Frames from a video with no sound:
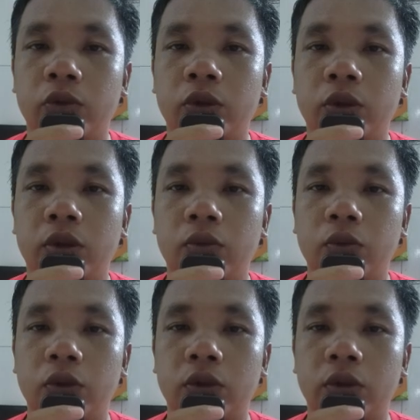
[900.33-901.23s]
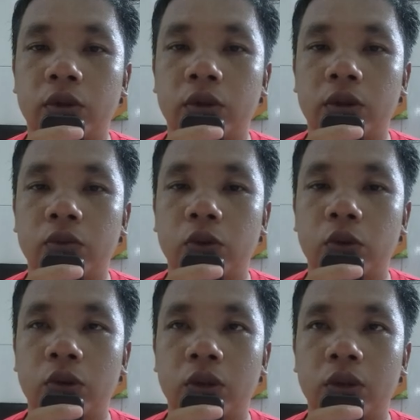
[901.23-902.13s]
and discreet.
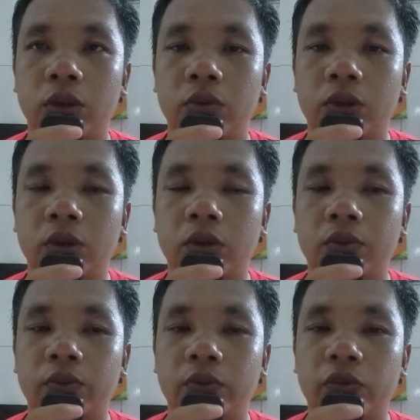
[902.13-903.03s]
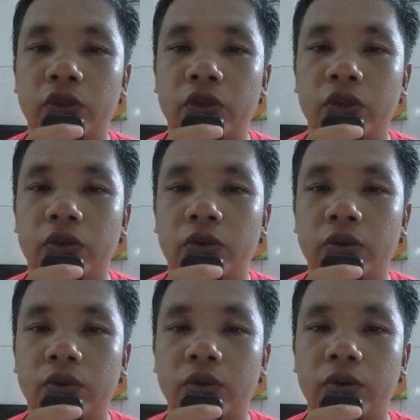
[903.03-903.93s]
When the plane landed,
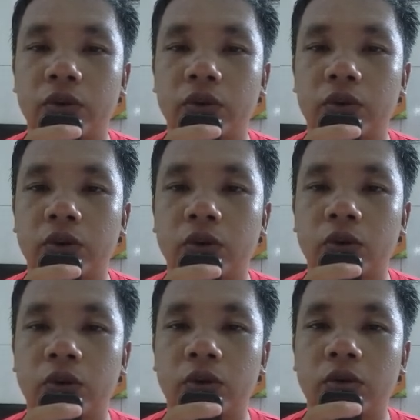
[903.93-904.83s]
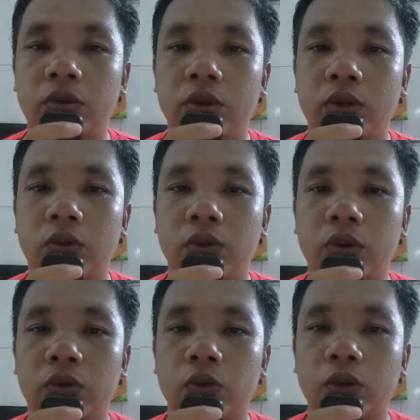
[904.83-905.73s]
Lucas felt a mix of
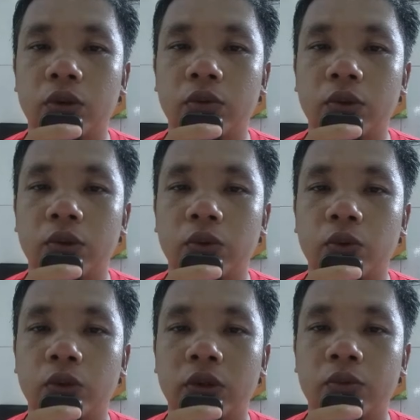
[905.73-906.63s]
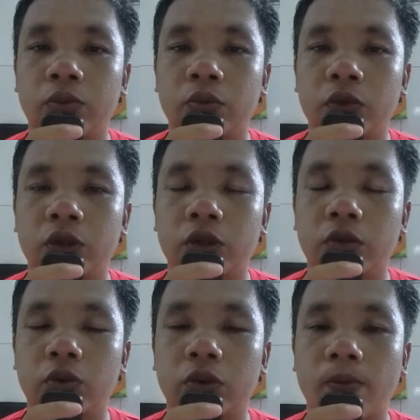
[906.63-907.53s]
nervousness and resolve.
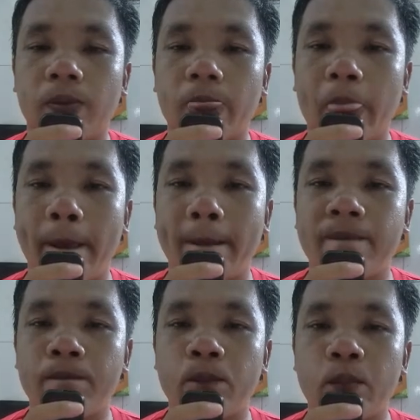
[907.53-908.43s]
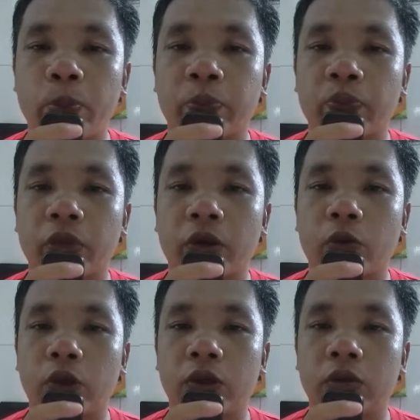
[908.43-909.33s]
He rented a car and drove
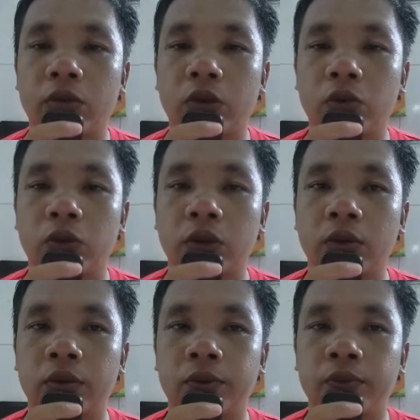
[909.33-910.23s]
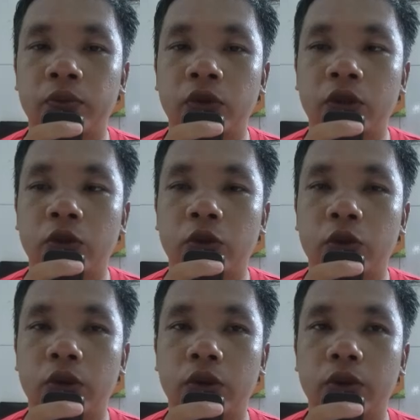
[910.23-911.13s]
along the winding roads leading to the
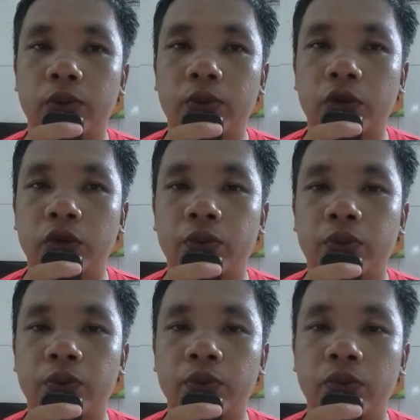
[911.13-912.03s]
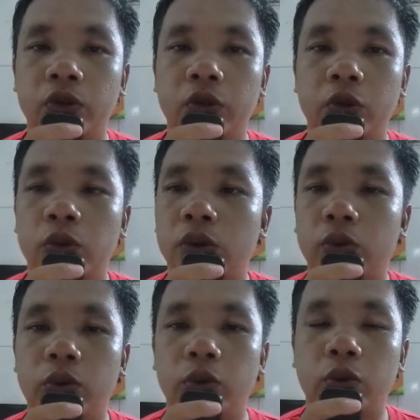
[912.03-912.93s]
small village he had left behind
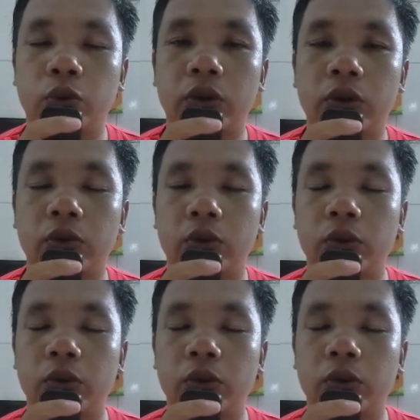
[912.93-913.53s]
not long ago.